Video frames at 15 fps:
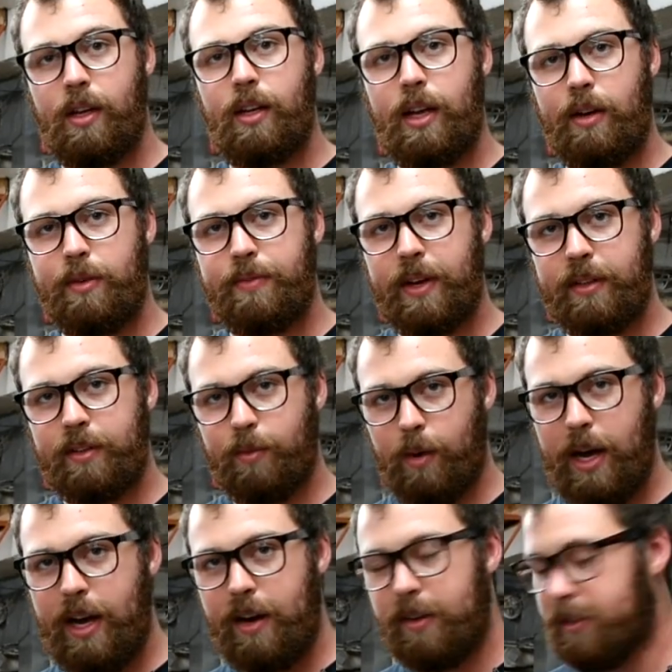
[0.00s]
Now we've got the
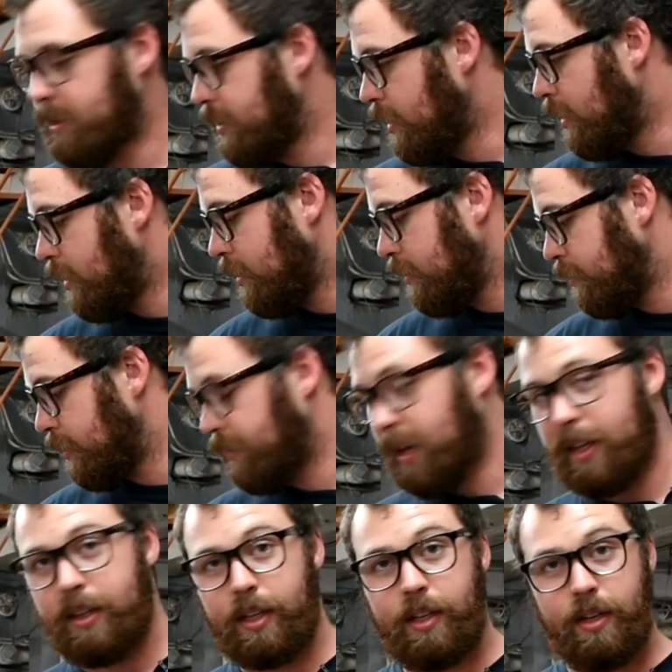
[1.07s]
wire installed, we've
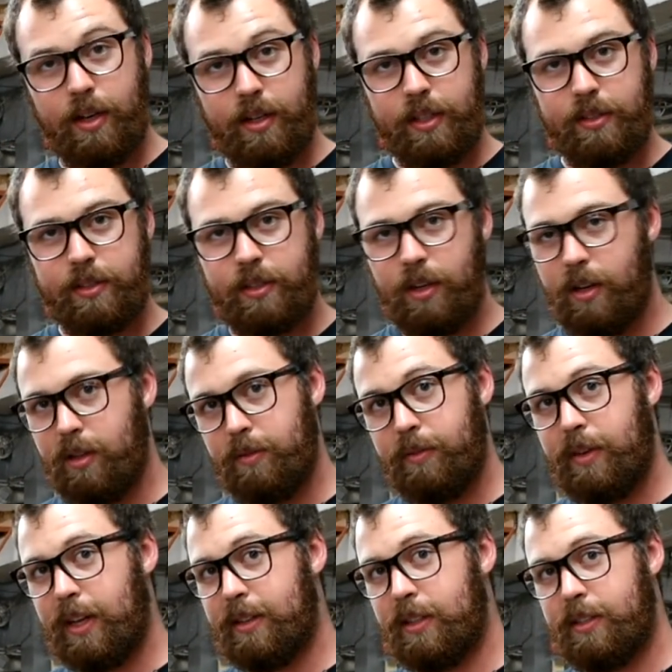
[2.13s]
got the gun installed, we've
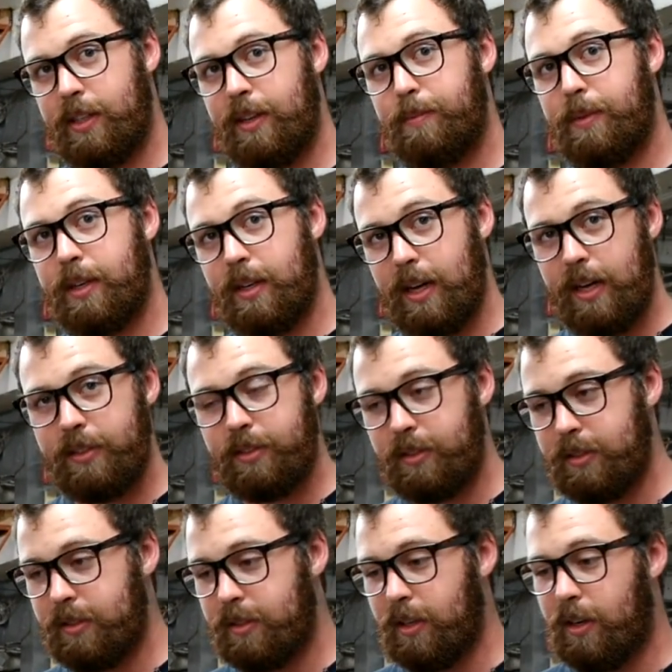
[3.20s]
got the tip and nozzle
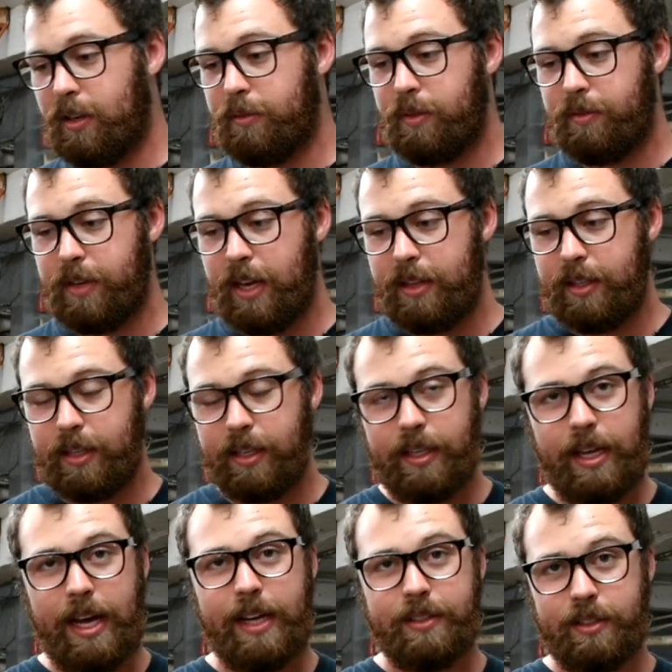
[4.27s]
installed, and we've got the
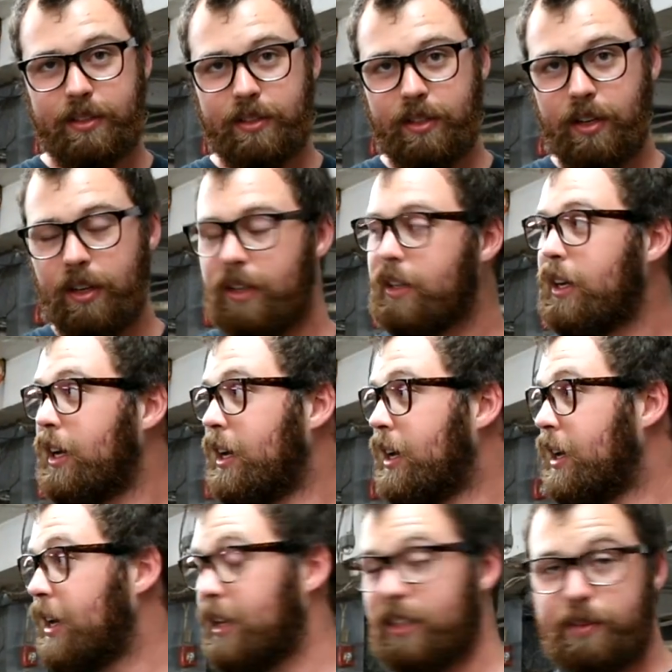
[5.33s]
gas installed,
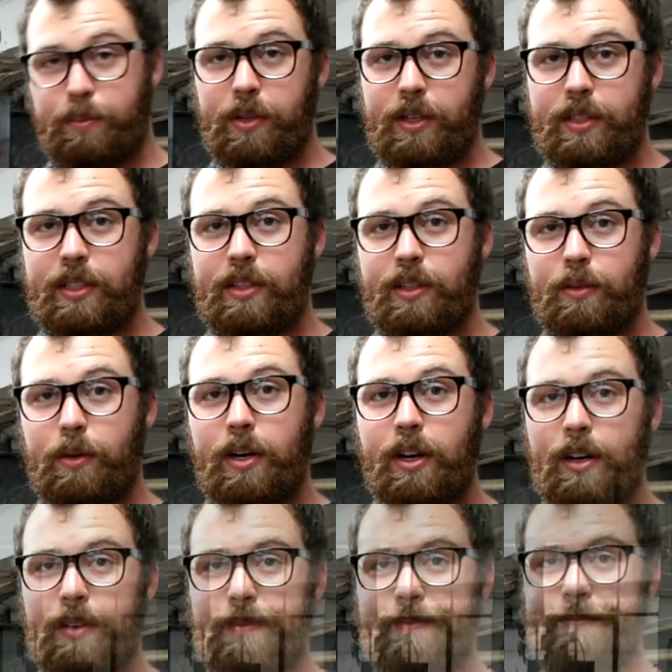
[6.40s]
and it's plugged into the wall.